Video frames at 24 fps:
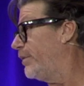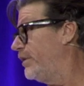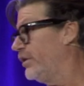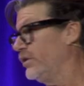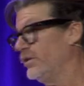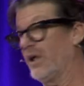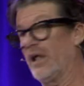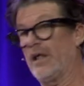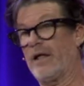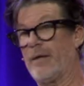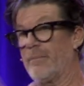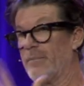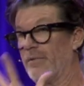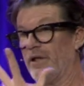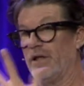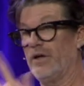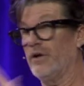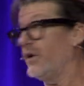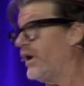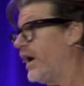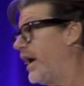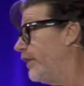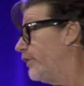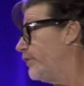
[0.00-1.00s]
He'll,
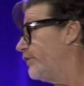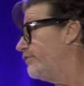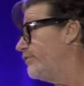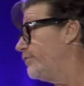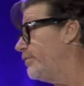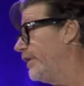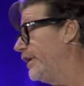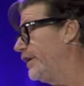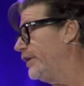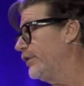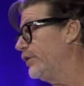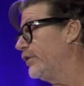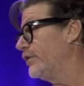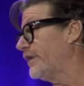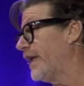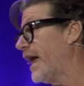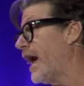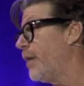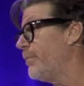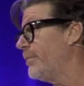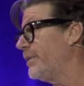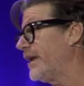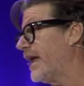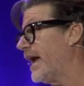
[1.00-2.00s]
he'll, have, he'll
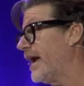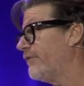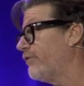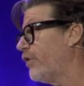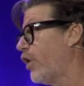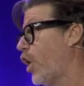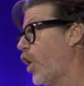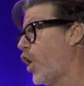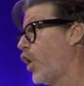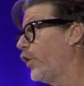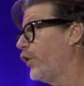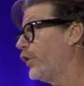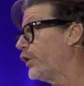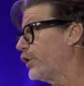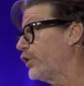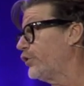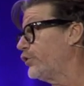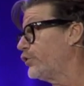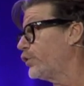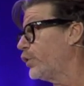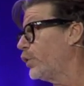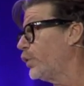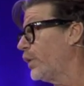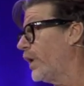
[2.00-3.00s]
allow me to have all the
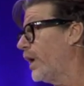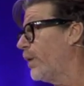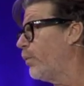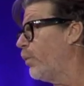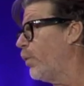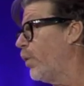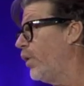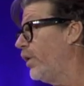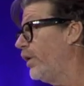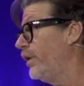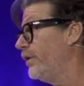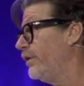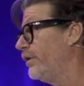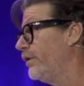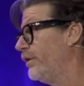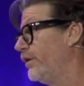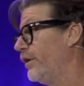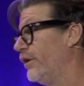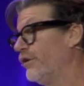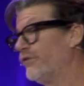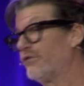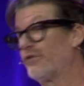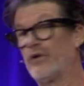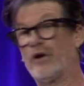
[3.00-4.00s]
control I want
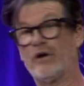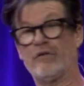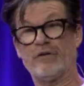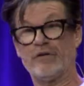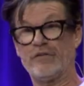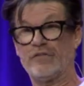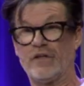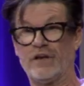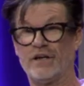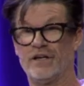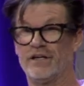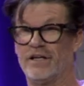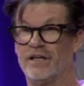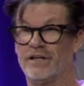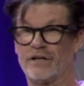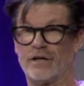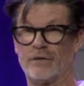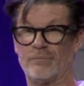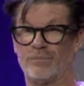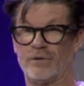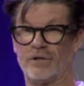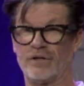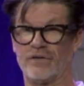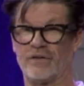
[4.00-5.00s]
for everything to get
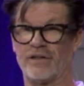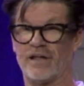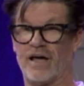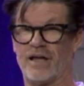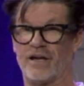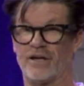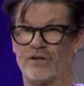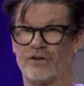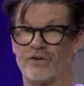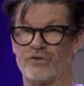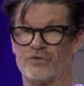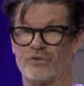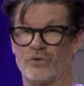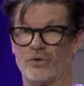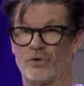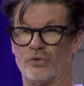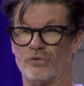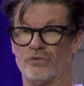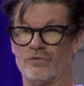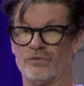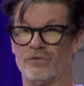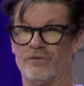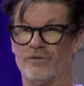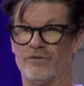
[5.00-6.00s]
completely out of
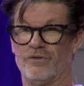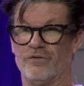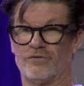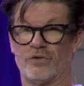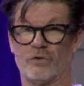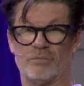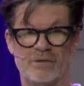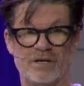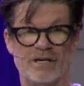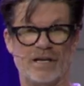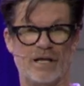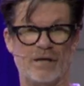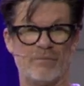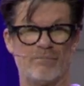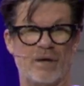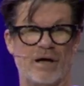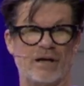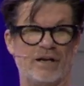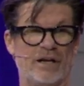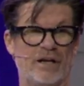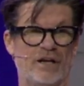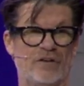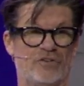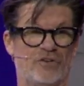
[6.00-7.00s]
control. For me to hit my
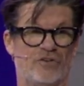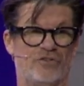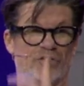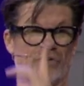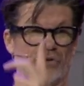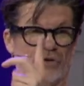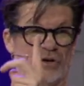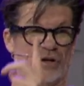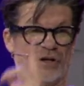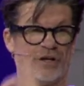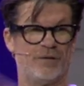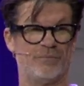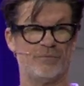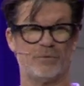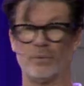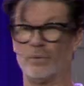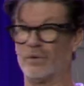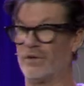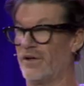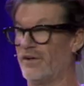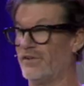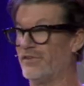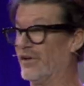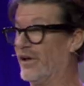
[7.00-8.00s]
knees and turn to Him to
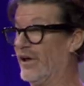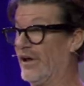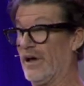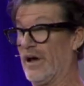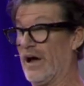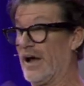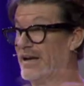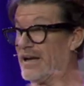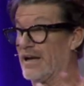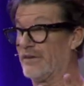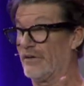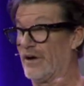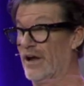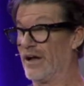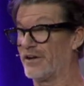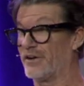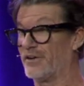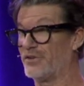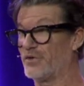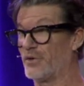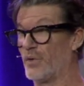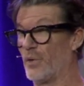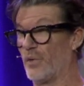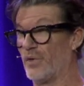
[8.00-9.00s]
realize I never had
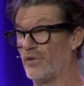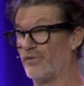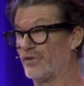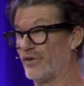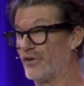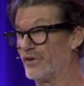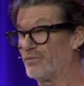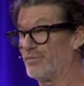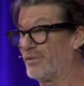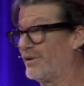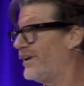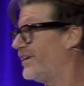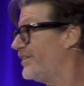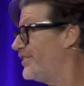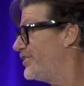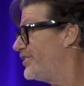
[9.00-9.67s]
control in the first place.